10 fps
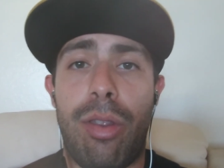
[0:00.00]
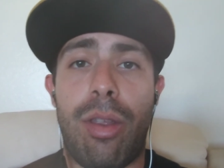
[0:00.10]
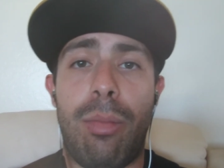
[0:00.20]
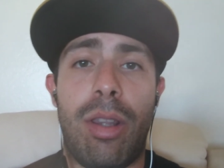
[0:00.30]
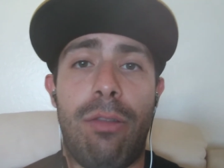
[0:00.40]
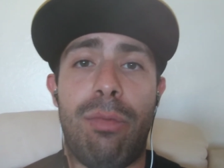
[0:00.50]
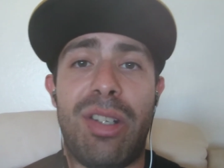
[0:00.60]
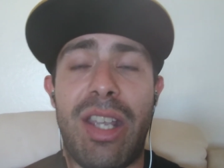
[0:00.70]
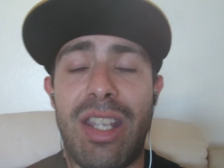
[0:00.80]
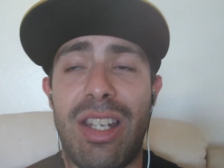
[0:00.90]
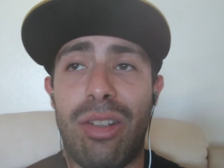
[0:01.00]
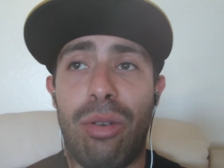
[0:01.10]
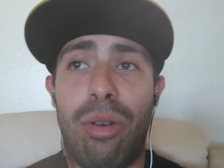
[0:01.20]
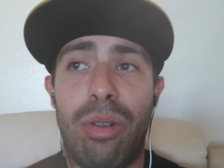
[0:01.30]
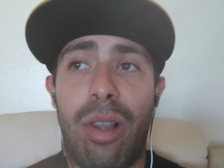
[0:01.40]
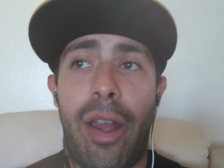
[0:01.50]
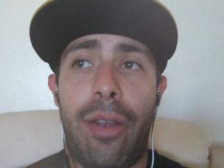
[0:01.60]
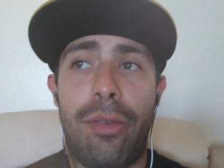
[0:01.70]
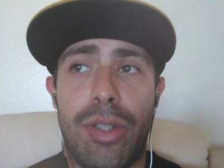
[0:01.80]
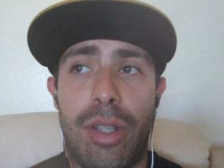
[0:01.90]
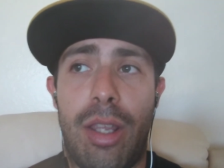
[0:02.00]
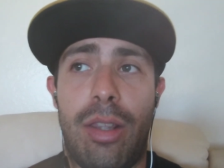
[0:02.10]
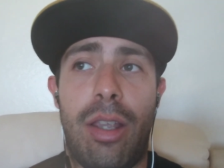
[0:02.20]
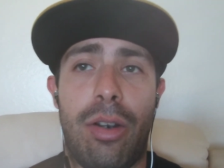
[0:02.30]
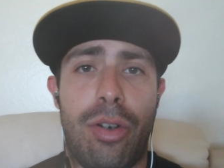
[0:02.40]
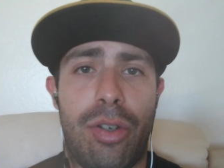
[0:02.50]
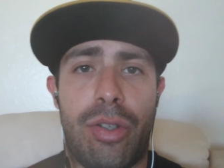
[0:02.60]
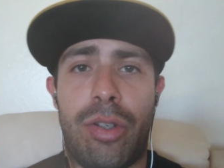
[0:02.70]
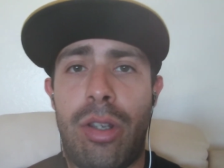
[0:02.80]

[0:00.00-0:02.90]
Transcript: I mean, they've been taking it their whole lives and they, they are just,